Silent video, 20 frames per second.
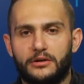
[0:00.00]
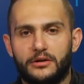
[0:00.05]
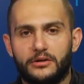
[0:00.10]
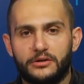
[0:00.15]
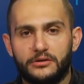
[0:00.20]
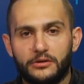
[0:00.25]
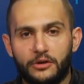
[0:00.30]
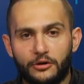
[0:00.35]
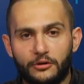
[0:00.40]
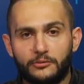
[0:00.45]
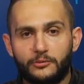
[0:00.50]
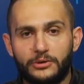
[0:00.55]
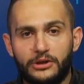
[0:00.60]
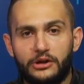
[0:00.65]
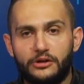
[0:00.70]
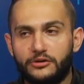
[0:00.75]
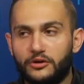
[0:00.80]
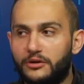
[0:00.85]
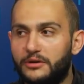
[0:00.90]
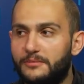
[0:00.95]
you know, we
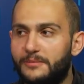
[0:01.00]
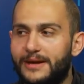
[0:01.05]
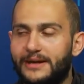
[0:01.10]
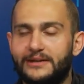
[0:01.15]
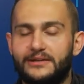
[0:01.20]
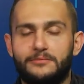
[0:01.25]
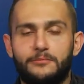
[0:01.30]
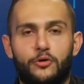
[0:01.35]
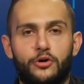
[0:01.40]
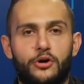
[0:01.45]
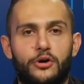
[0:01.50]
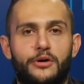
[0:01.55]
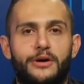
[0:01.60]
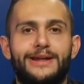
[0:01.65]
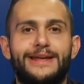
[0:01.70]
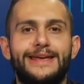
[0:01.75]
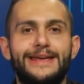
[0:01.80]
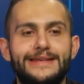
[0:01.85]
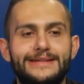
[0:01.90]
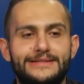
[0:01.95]
not only make it more
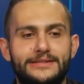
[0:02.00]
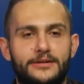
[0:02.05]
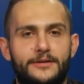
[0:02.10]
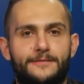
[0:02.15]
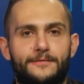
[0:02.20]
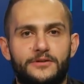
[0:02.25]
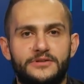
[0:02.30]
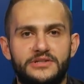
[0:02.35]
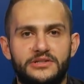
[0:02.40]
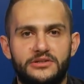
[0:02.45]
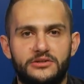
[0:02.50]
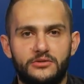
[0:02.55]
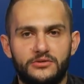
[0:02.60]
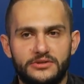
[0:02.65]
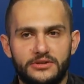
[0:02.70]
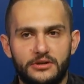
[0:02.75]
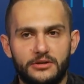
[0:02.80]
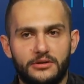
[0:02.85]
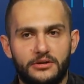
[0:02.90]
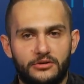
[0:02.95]
easier for the
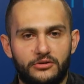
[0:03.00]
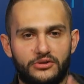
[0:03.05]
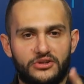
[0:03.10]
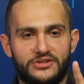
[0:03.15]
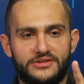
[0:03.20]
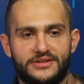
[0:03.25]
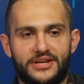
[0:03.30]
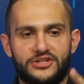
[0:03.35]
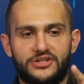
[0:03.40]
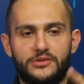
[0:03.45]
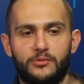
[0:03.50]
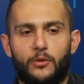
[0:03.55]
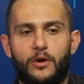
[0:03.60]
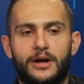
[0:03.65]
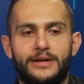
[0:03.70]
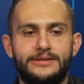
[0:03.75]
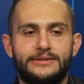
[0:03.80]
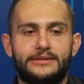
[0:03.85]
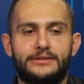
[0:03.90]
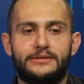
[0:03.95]
user, you just touch it
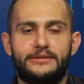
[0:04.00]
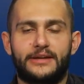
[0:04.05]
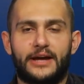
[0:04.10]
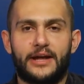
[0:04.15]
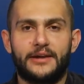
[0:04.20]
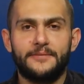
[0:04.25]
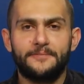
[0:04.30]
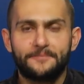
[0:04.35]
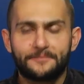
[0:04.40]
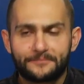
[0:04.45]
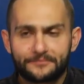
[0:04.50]
once, done,